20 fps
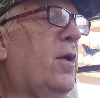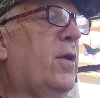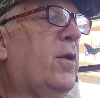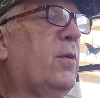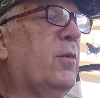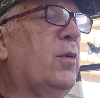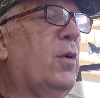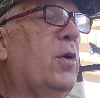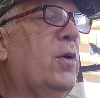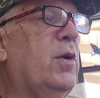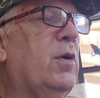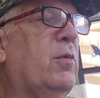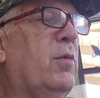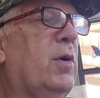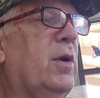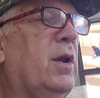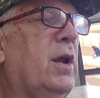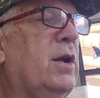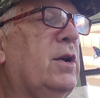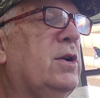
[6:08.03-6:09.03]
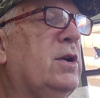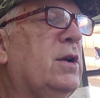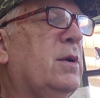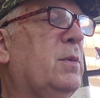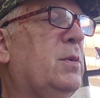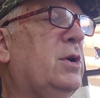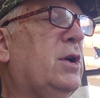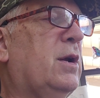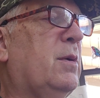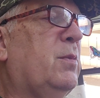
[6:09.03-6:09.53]
through the
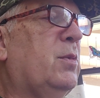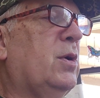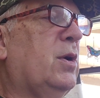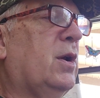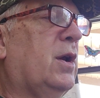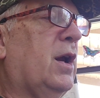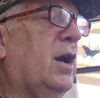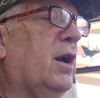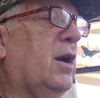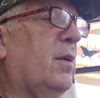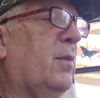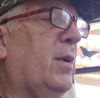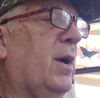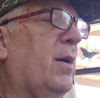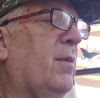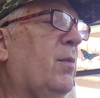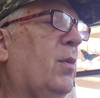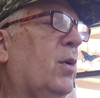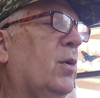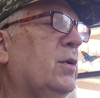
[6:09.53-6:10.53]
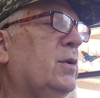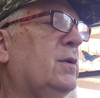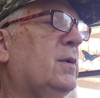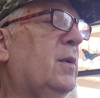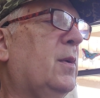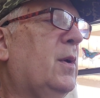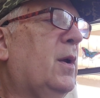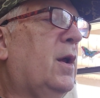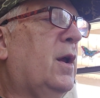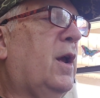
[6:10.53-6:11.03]
relationship you care about most
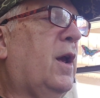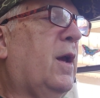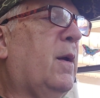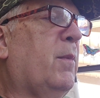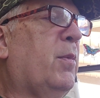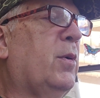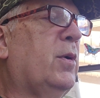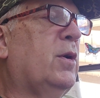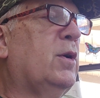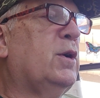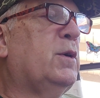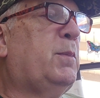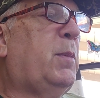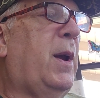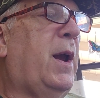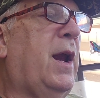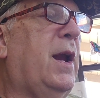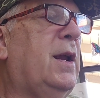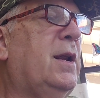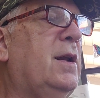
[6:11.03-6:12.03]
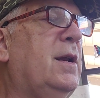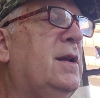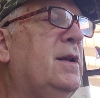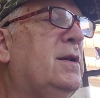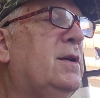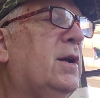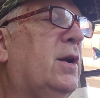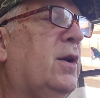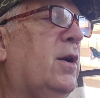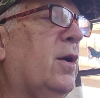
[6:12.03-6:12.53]
and produced pain and
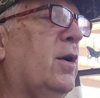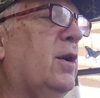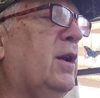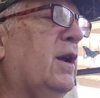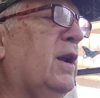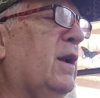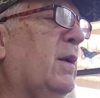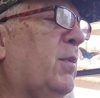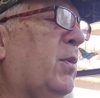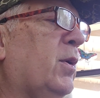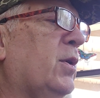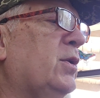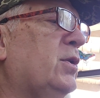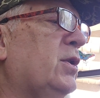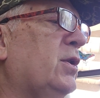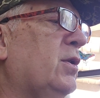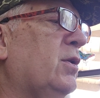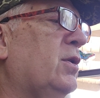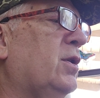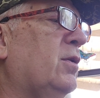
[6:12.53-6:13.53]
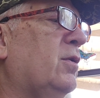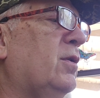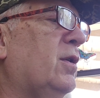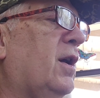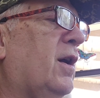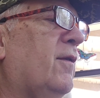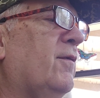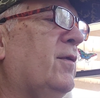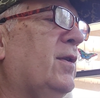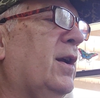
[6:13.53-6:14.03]
insecurity in the person you
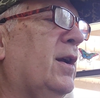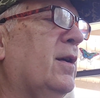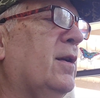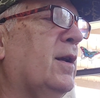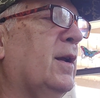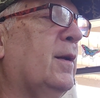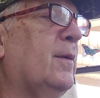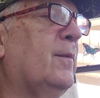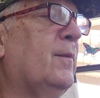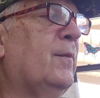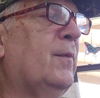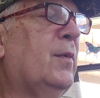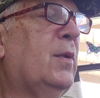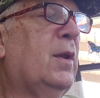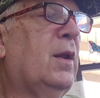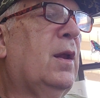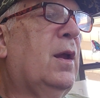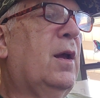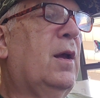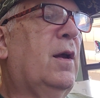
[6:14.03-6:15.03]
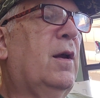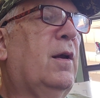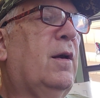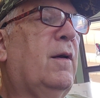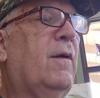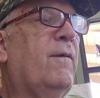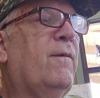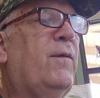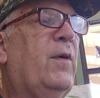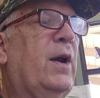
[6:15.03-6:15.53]
love dearly.
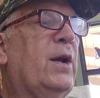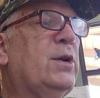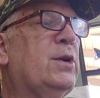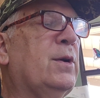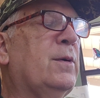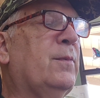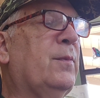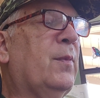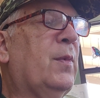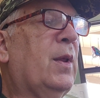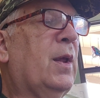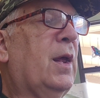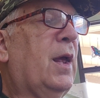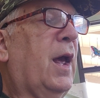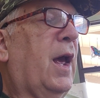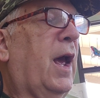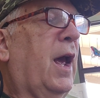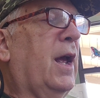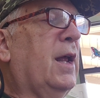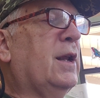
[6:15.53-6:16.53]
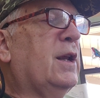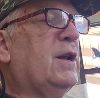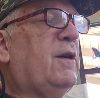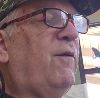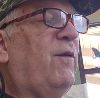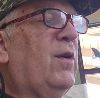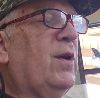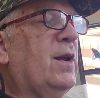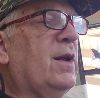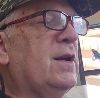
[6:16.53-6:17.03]
Confession and the
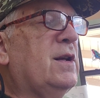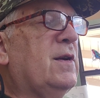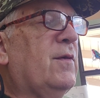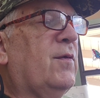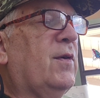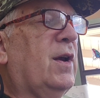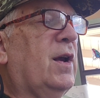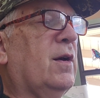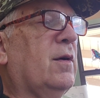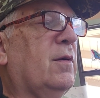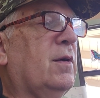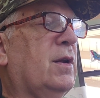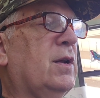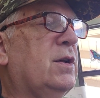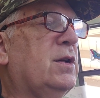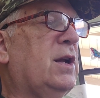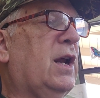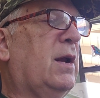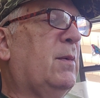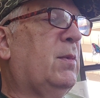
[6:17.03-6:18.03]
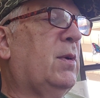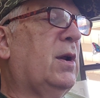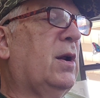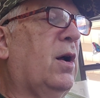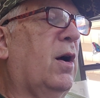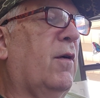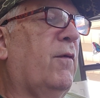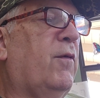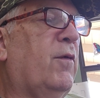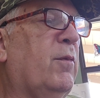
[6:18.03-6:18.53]
feelings of guilt and shame that
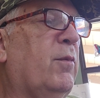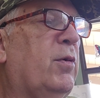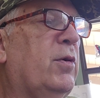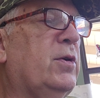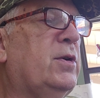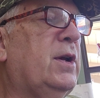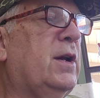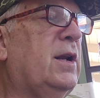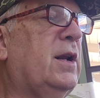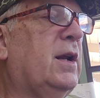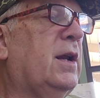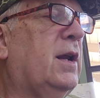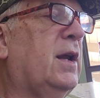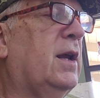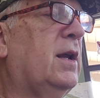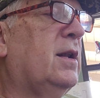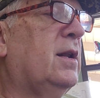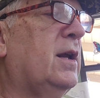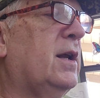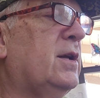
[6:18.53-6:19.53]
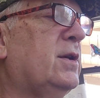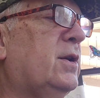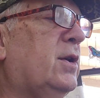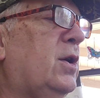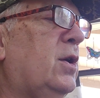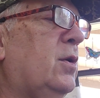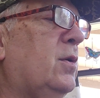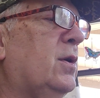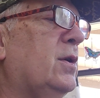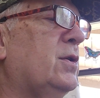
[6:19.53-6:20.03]
often precede it get less
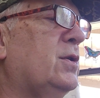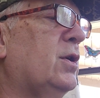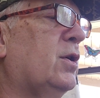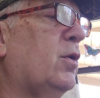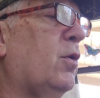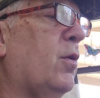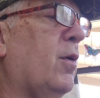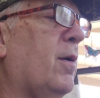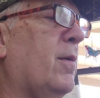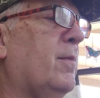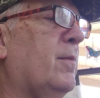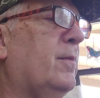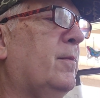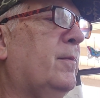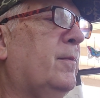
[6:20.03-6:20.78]
cute as you grow up.